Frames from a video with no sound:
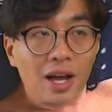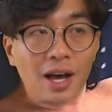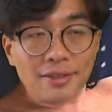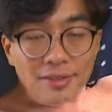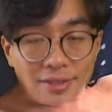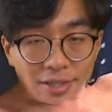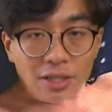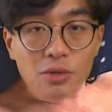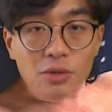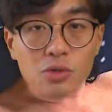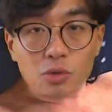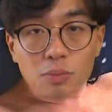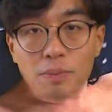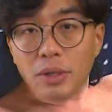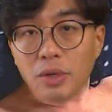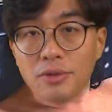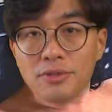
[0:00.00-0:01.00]
until you
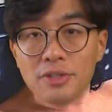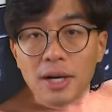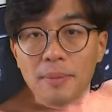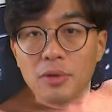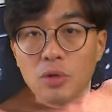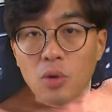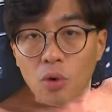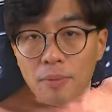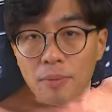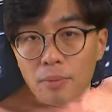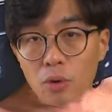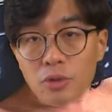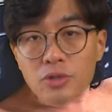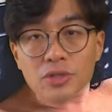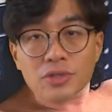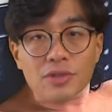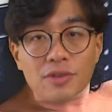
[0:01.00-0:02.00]
build up your
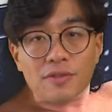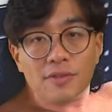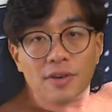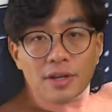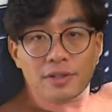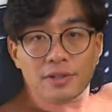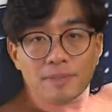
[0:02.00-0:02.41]
emergency fund.